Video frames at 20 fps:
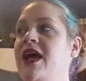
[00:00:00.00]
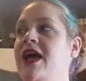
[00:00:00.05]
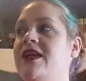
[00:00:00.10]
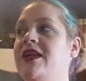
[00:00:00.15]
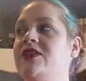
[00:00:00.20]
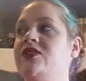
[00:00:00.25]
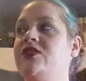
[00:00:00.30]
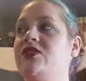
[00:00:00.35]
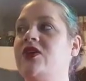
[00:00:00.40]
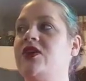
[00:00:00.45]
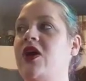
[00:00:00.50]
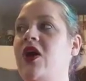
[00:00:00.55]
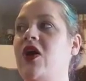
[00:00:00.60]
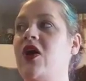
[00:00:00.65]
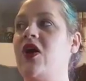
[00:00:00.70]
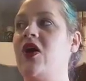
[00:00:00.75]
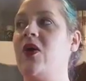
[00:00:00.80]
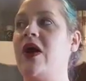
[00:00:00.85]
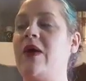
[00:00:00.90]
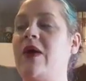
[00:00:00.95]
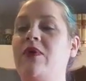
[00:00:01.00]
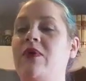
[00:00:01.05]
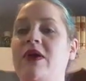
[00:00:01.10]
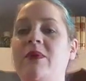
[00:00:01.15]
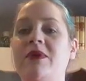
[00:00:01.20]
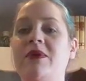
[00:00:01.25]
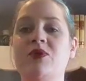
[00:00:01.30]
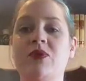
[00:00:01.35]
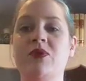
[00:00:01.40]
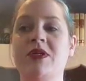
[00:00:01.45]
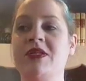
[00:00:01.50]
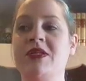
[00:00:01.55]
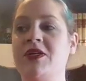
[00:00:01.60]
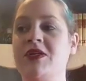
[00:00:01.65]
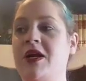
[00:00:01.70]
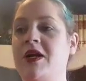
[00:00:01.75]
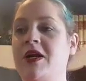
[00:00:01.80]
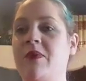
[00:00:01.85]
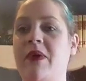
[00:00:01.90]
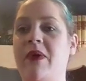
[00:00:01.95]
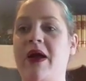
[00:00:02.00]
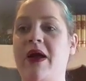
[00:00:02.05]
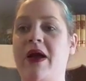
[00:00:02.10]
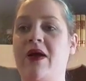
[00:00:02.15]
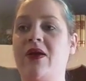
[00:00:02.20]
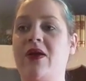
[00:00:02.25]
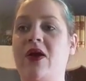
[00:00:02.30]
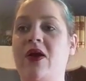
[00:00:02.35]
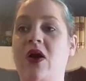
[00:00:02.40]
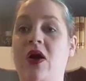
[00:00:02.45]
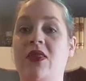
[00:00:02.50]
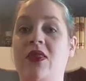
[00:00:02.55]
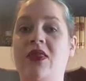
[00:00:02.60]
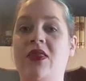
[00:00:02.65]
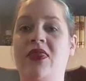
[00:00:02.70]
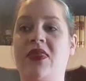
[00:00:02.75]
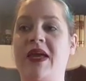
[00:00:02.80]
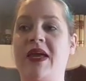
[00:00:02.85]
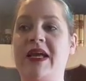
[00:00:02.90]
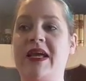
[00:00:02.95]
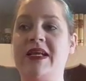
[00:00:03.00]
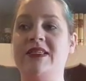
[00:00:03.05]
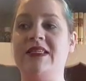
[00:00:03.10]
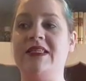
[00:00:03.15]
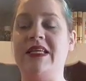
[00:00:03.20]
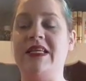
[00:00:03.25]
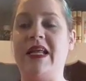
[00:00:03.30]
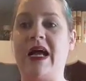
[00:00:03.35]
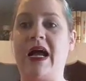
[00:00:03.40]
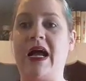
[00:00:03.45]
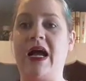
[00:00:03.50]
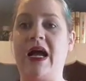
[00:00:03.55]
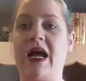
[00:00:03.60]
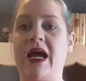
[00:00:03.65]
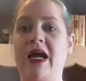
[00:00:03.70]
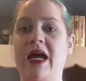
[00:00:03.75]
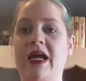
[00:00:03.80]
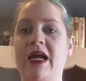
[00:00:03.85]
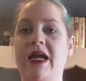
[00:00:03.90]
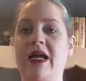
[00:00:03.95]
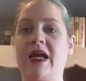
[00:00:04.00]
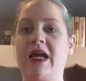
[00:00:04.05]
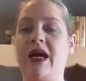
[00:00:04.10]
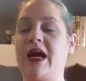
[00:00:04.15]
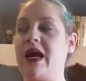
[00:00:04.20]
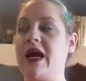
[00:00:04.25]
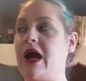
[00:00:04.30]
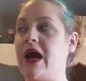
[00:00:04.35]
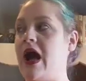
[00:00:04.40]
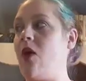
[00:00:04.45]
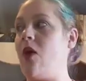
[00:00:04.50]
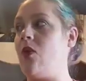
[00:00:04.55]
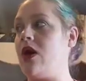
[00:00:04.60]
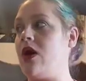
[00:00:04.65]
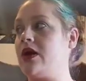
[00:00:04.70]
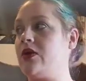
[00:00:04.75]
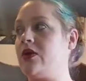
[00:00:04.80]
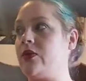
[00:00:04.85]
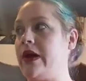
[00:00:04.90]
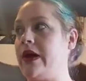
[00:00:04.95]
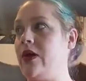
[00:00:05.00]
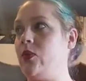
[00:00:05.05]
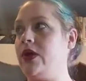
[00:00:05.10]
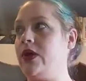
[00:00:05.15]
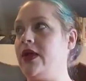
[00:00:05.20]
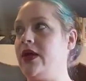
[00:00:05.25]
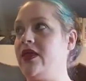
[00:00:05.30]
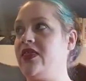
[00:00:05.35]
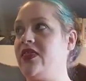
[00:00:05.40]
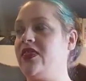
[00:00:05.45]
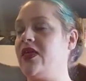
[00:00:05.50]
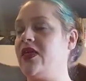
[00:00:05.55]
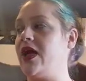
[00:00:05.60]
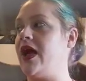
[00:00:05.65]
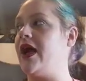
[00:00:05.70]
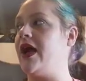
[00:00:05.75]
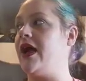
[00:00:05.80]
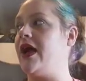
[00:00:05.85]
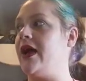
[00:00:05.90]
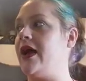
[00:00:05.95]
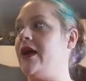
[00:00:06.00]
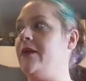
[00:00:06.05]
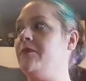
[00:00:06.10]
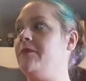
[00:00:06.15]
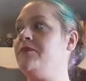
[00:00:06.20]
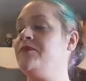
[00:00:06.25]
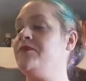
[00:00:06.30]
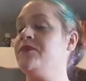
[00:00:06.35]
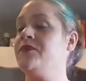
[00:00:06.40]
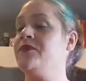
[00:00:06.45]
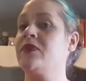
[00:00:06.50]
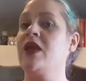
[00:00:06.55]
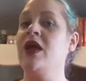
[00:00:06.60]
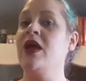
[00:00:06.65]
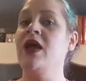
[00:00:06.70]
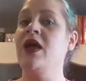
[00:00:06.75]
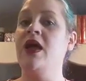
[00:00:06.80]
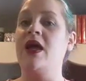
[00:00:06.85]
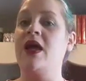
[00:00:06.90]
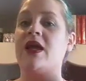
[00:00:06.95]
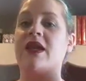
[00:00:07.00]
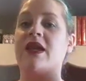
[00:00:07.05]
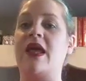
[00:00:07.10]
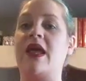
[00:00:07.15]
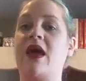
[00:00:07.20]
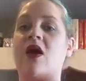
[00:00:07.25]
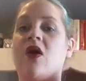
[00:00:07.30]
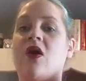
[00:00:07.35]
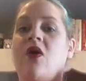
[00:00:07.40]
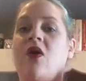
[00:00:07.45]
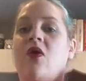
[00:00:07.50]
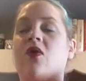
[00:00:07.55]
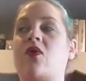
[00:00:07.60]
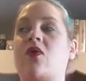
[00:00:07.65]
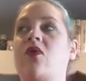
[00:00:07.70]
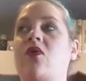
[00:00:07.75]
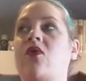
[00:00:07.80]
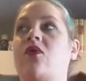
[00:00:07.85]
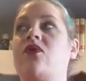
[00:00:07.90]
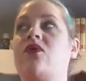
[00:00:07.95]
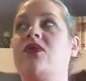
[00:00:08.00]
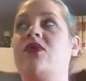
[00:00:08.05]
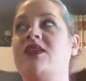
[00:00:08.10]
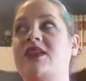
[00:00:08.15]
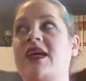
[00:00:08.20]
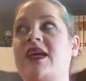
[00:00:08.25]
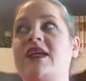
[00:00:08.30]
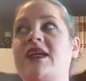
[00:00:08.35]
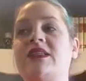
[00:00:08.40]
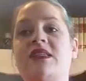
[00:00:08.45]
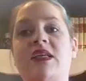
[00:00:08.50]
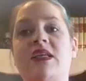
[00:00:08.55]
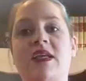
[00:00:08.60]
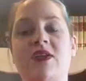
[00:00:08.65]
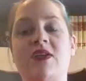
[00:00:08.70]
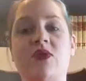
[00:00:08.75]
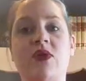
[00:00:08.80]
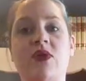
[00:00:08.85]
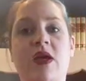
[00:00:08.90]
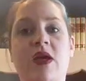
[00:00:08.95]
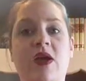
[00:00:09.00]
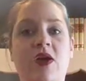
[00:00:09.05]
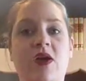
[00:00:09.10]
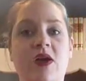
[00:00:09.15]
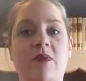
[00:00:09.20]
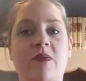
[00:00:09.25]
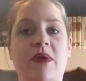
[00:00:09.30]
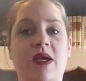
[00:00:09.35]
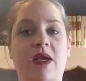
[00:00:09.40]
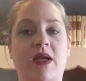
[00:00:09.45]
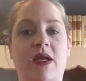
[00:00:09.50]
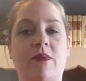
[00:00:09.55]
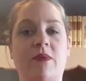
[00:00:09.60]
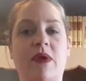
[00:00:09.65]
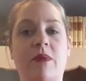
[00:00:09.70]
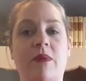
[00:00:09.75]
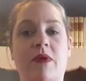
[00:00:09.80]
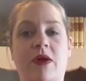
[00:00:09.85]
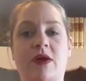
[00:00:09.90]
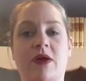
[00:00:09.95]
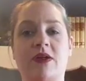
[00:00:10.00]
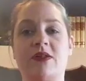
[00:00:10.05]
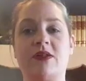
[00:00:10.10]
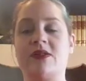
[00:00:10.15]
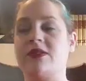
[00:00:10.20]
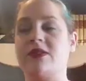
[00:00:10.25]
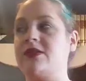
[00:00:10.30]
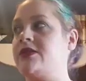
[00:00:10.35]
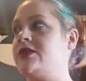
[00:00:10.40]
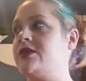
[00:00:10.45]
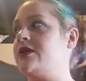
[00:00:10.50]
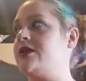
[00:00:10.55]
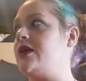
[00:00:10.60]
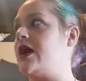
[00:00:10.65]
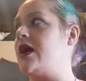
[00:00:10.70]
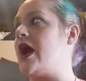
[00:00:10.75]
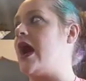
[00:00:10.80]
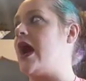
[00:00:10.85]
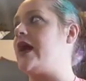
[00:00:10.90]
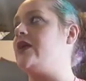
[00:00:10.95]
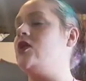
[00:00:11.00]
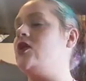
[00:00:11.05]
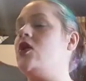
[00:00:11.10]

And so, I pretty much wanted to talk about all the things that I I walk around with. Um, now, the days that I do carry my gun in my purse, I